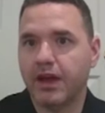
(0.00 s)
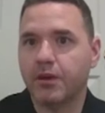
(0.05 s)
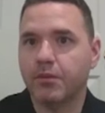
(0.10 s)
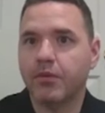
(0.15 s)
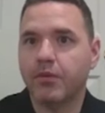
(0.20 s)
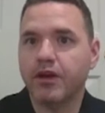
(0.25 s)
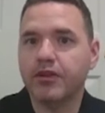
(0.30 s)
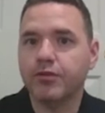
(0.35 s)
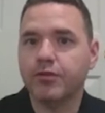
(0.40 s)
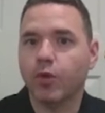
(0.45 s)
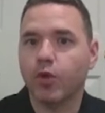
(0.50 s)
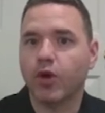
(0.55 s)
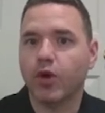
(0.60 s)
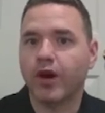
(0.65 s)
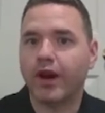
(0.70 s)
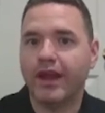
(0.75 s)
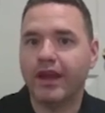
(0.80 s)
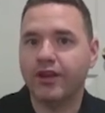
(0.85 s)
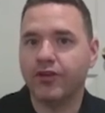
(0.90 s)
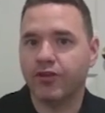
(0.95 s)
it much
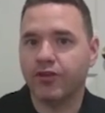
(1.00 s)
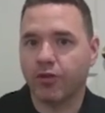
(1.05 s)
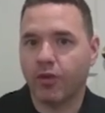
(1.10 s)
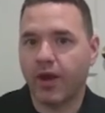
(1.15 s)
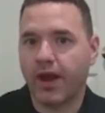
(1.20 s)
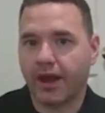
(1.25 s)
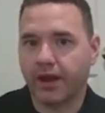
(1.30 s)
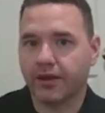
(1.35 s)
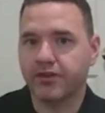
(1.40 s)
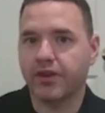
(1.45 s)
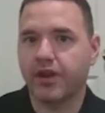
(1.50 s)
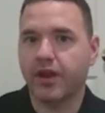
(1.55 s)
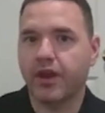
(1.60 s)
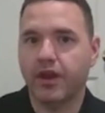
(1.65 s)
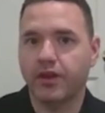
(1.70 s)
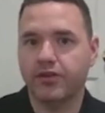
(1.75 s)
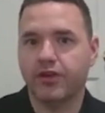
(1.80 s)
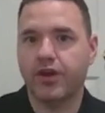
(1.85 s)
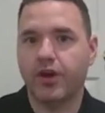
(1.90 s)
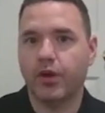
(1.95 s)
more indirect
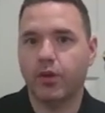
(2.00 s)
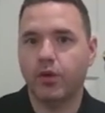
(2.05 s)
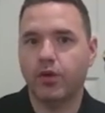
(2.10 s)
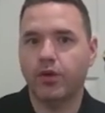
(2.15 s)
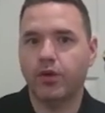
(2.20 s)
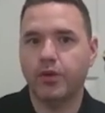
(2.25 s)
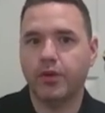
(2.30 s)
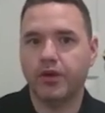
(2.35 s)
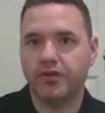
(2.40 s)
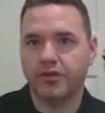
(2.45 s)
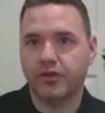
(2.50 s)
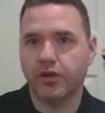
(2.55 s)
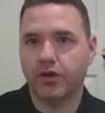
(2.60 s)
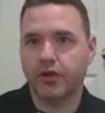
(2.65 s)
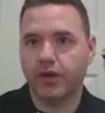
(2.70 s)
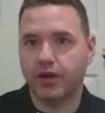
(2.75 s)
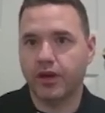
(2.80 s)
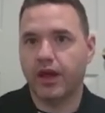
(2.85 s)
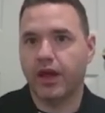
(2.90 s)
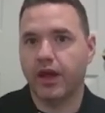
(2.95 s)
to know who is
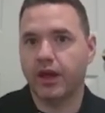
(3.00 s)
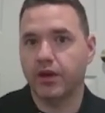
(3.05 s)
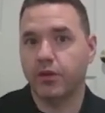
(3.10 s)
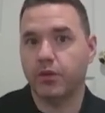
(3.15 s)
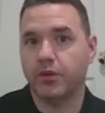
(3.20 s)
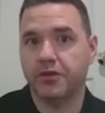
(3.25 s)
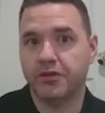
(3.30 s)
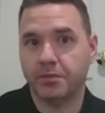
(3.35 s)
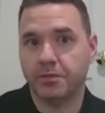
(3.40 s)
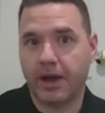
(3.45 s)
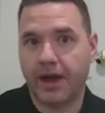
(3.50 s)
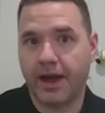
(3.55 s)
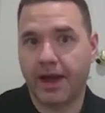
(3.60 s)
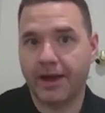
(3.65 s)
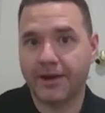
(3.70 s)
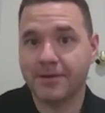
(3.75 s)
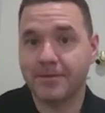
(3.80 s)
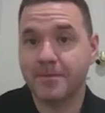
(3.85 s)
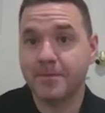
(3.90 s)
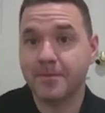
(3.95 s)
good and who is
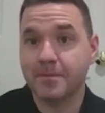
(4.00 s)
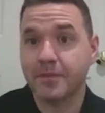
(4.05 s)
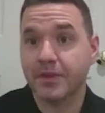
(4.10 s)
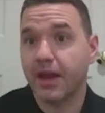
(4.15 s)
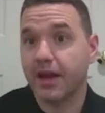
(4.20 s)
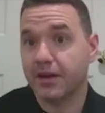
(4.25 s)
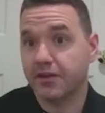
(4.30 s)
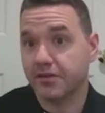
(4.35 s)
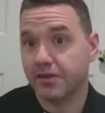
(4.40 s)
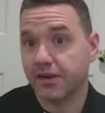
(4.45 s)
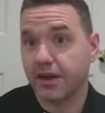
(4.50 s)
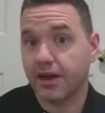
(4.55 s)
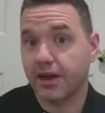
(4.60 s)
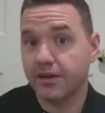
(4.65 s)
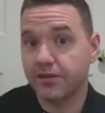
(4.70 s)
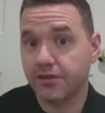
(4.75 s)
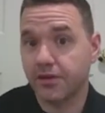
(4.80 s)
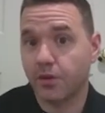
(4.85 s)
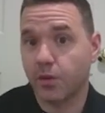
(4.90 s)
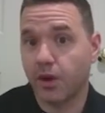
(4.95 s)
bad. And as a
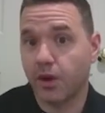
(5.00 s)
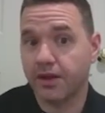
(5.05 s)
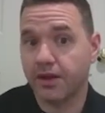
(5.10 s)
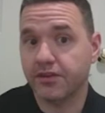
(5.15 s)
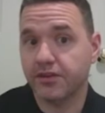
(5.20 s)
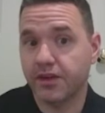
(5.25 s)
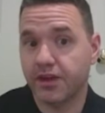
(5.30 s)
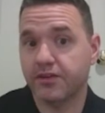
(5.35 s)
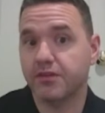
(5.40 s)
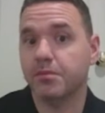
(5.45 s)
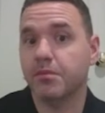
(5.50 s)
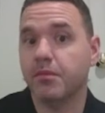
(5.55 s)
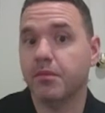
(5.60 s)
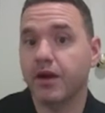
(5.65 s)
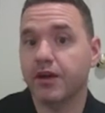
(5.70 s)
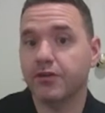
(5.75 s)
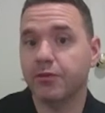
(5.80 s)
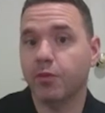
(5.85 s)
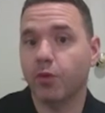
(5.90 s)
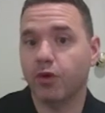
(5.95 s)
consequence, it's
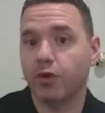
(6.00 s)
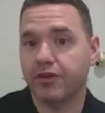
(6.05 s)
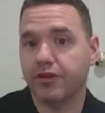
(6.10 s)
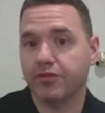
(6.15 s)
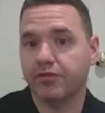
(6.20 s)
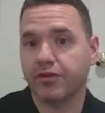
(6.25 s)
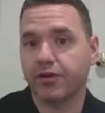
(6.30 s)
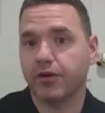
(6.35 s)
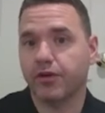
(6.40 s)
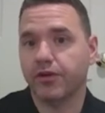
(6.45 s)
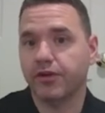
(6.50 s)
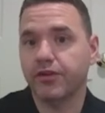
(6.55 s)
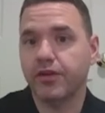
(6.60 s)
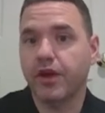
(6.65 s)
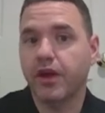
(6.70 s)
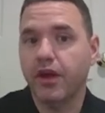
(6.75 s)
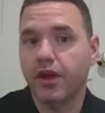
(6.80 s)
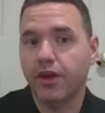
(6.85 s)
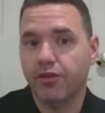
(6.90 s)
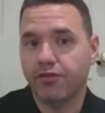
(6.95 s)
much more difficult
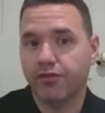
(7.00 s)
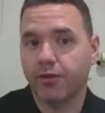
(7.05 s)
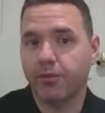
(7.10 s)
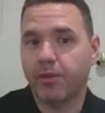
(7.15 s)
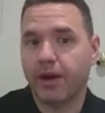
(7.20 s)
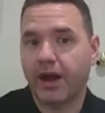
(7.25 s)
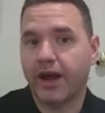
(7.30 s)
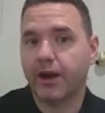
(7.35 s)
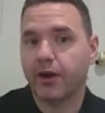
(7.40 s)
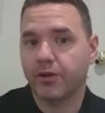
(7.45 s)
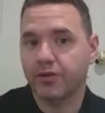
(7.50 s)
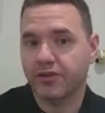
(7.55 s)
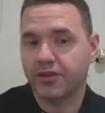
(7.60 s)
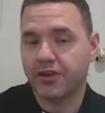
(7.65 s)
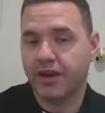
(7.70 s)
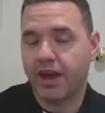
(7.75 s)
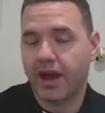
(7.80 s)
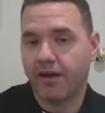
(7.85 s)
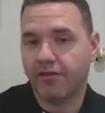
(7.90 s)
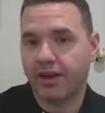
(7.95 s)
for buyers
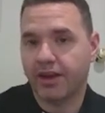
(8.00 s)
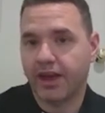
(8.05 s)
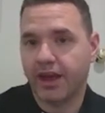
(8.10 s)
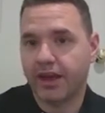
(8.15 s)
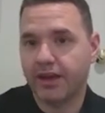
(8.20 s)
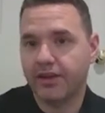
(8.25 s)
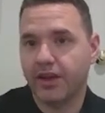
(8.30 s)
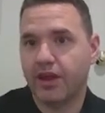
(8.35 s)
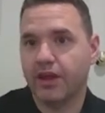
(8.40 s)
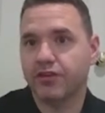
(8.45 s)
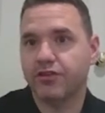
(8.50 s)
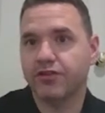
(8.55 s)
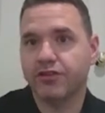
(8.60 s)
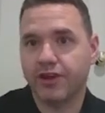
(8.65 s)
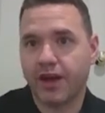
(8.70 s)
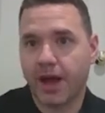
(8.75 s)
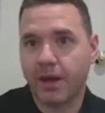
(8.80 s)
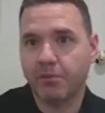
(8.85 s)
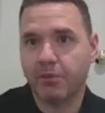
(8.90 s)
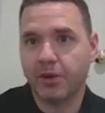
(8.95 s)
to navigate in
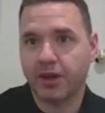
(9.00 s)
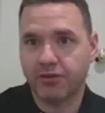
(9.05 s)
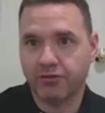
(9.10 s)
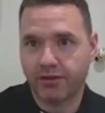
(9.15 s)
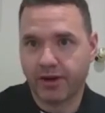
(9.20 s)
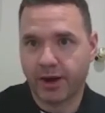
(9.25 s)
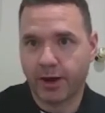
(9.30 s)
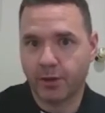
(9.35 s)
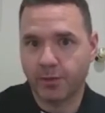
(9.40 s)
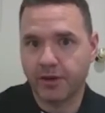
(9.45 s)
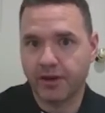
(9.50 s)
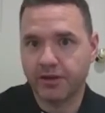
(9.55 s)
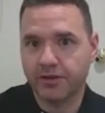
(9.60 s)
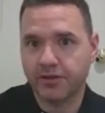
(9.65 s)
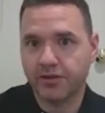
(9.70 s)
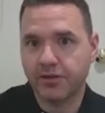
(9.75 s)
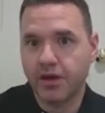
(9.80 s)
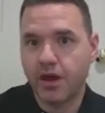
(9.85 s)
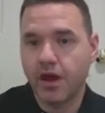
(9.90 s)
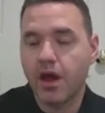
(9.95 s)
shop
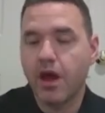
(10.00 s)
environments.